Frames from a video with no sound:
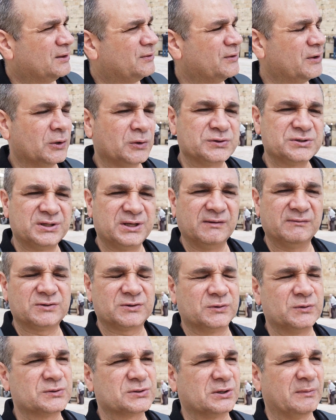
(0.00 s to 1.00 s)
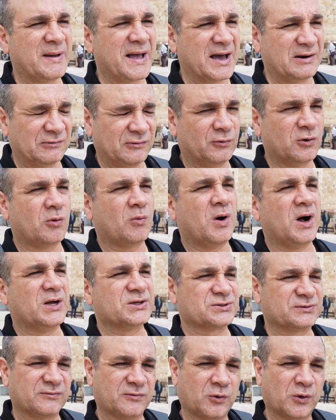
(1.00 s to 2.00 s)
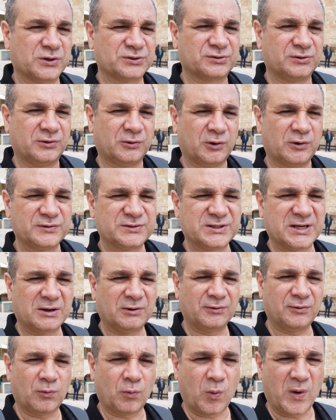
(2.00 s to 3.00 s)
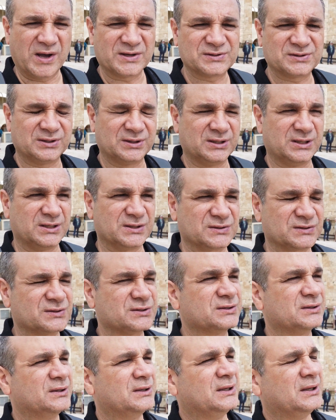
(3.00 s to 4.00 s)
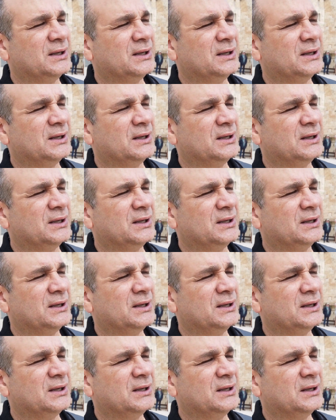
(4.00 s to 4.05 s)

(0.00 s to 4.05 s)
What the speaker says: The old city of Jerusalem had 4 walls, of course, the north, south, west, and east.